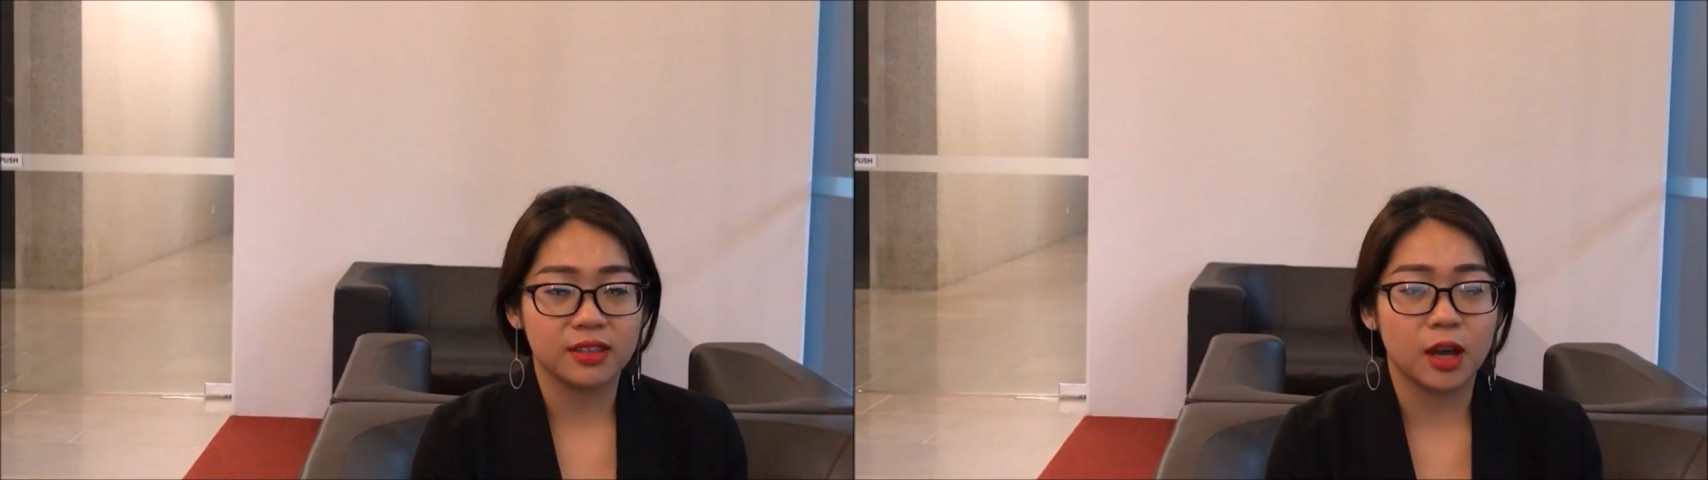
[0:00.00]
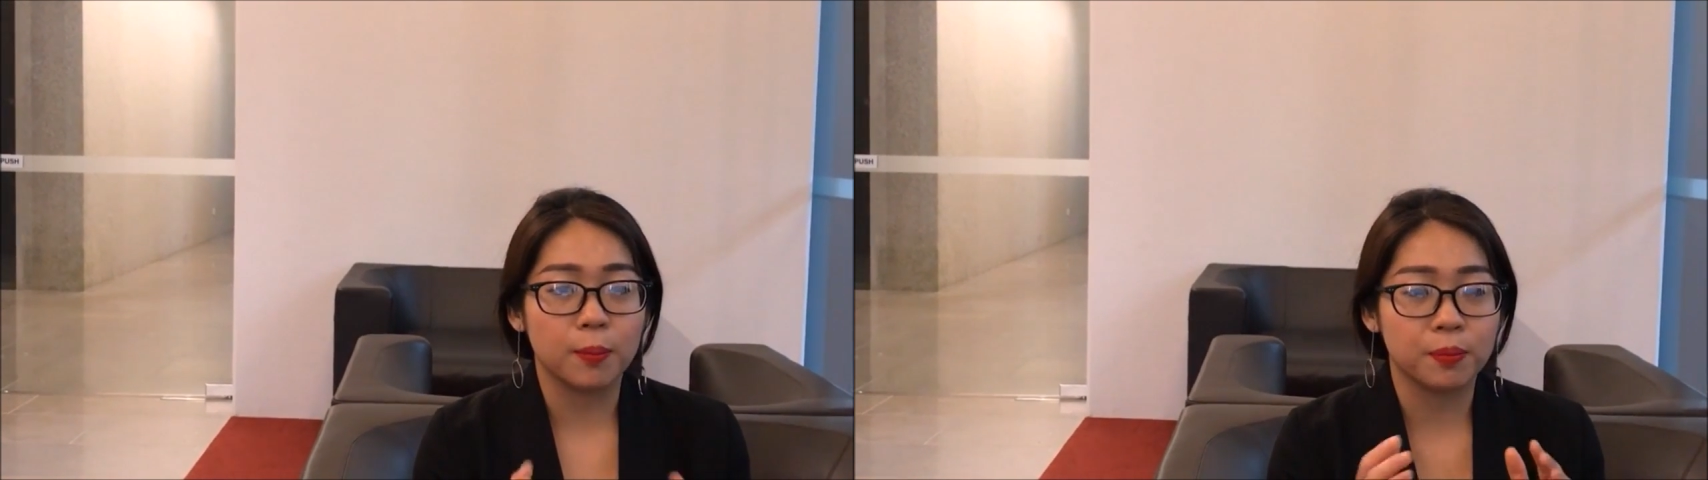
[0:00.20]

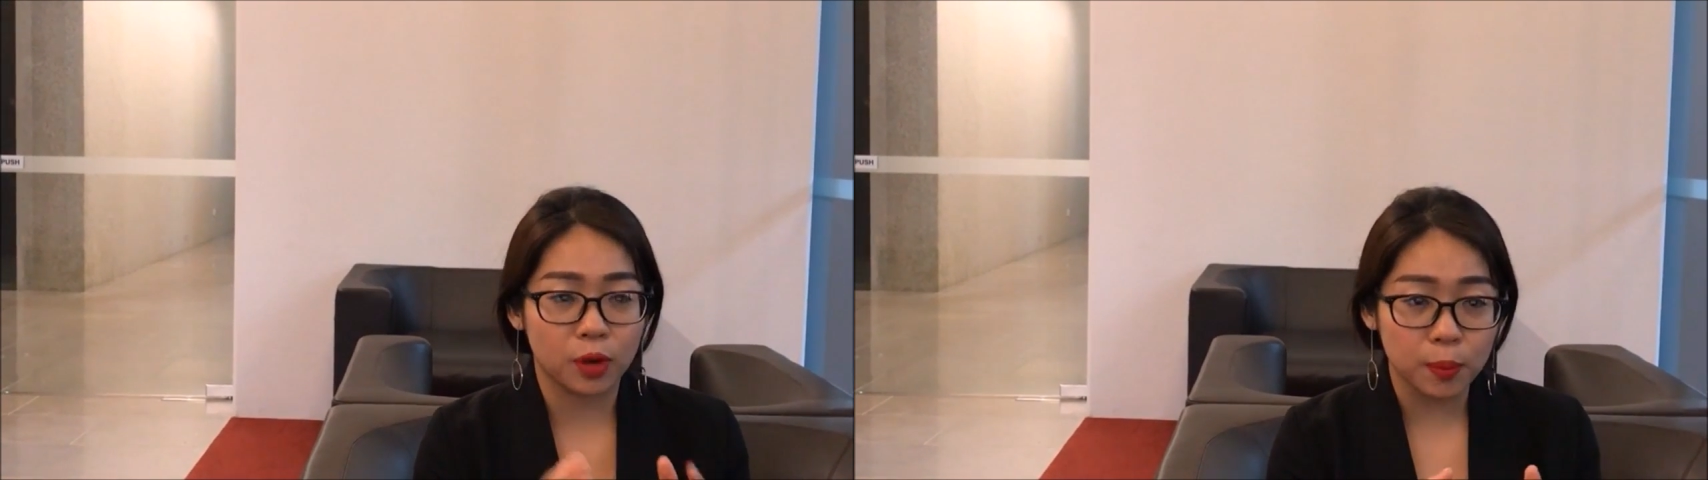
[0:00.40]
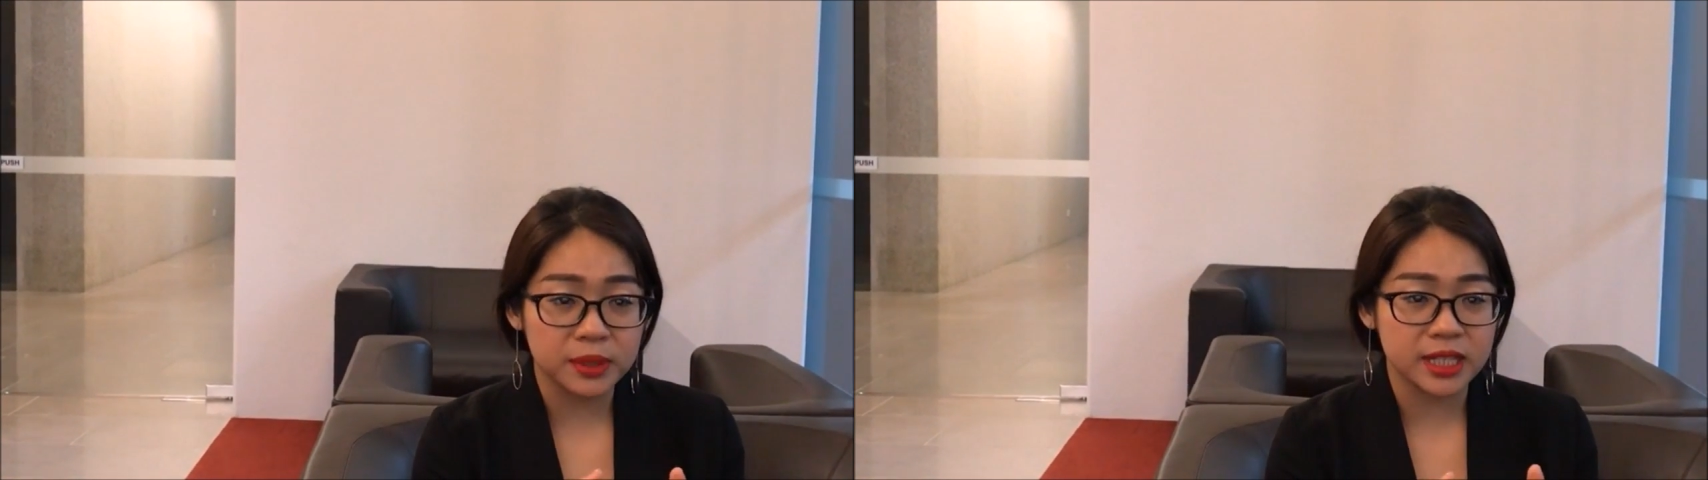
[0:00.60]
a
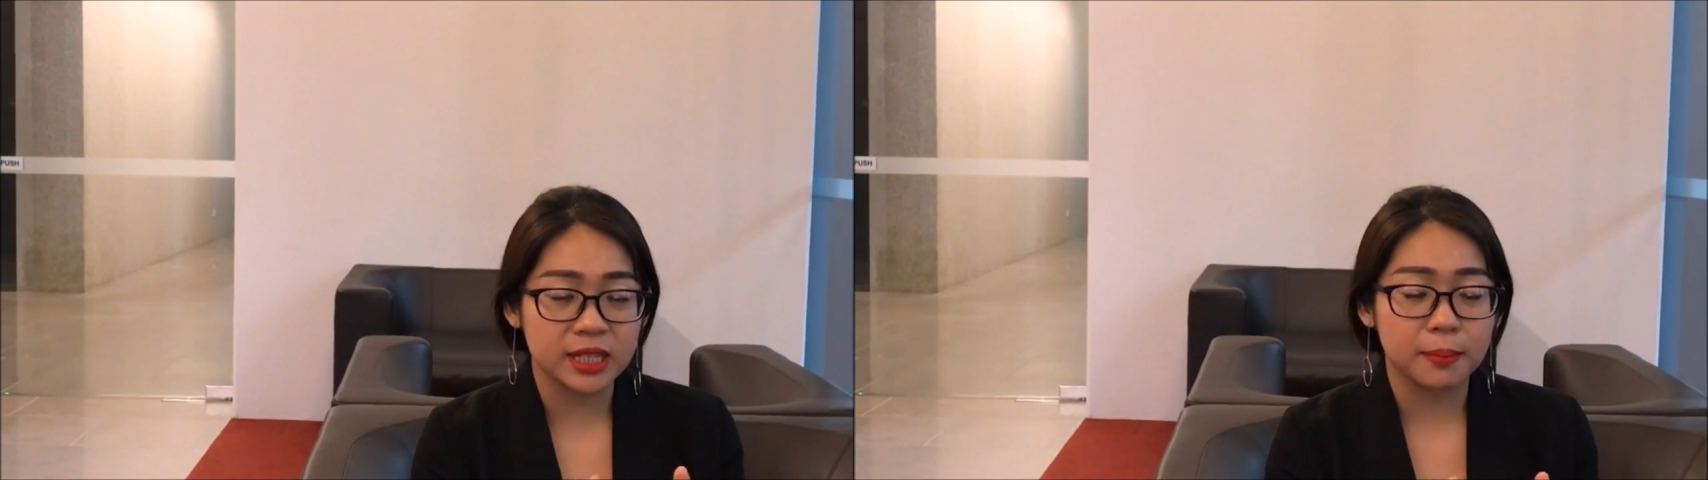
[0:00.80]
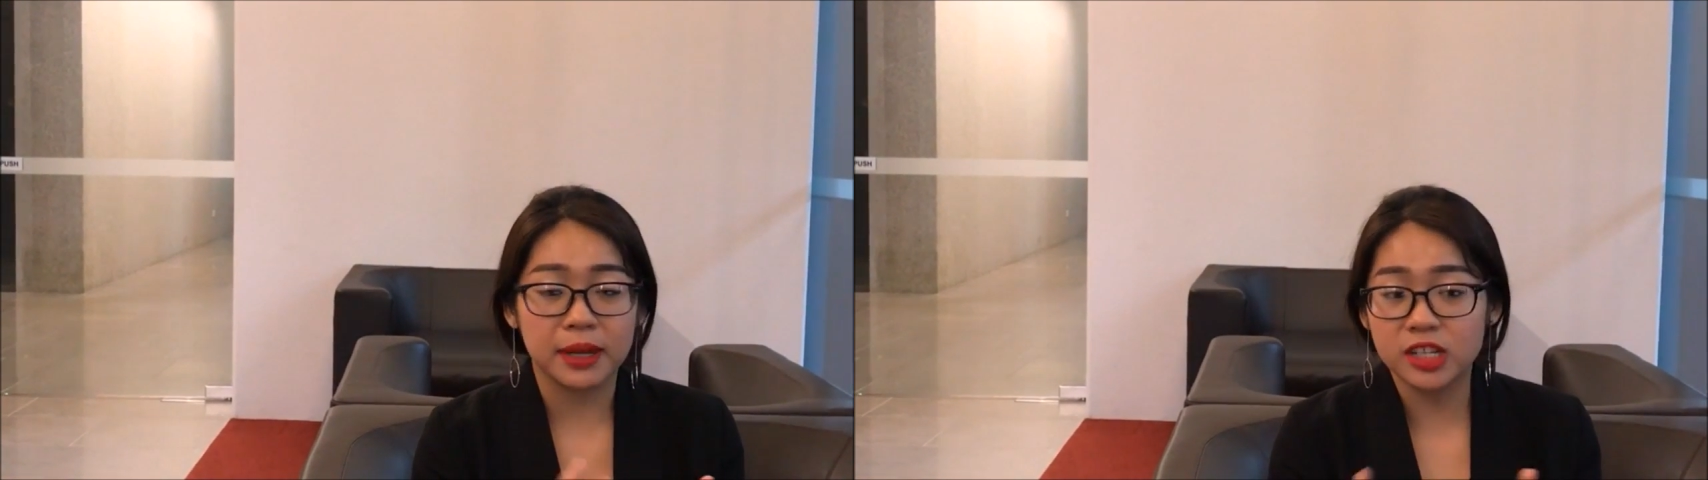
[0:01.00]

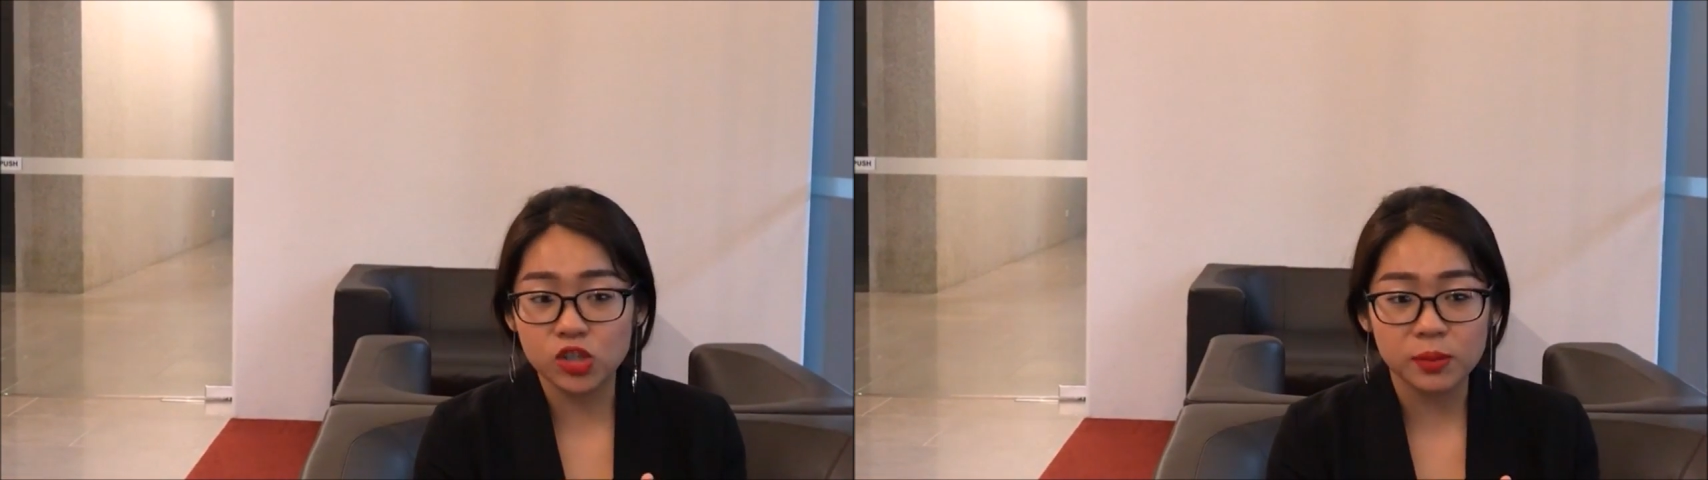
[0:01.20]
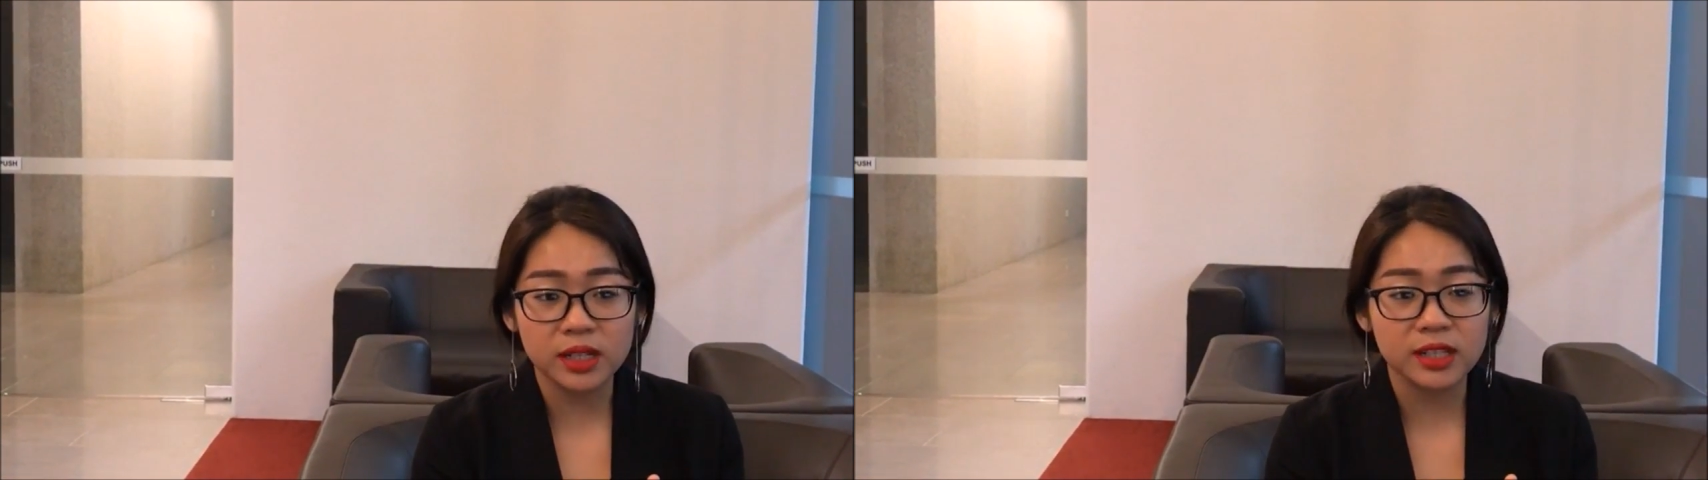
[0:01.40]
property
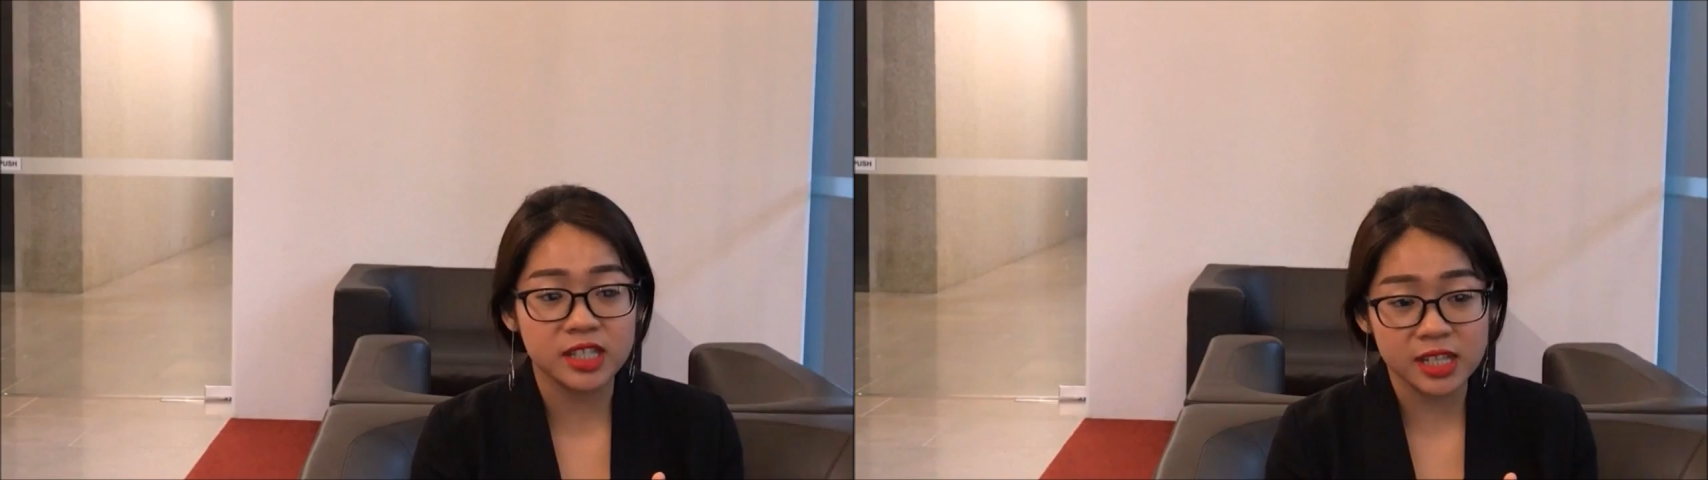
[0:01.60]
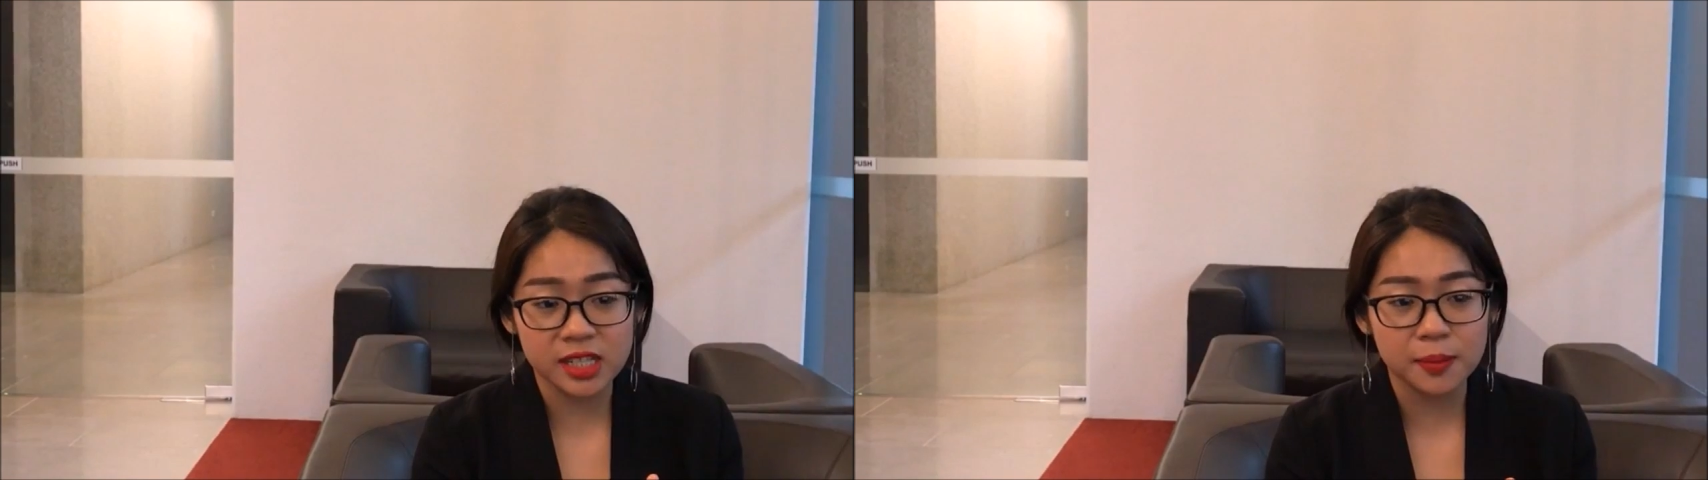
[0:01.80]
management
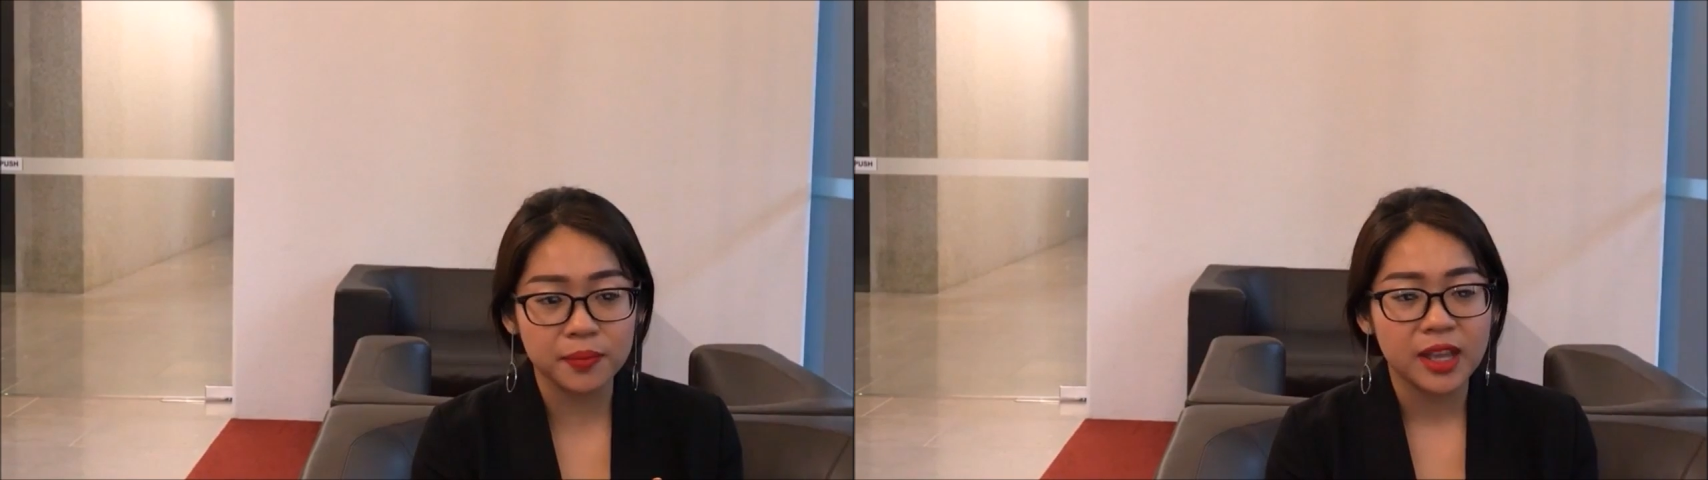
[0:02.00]
system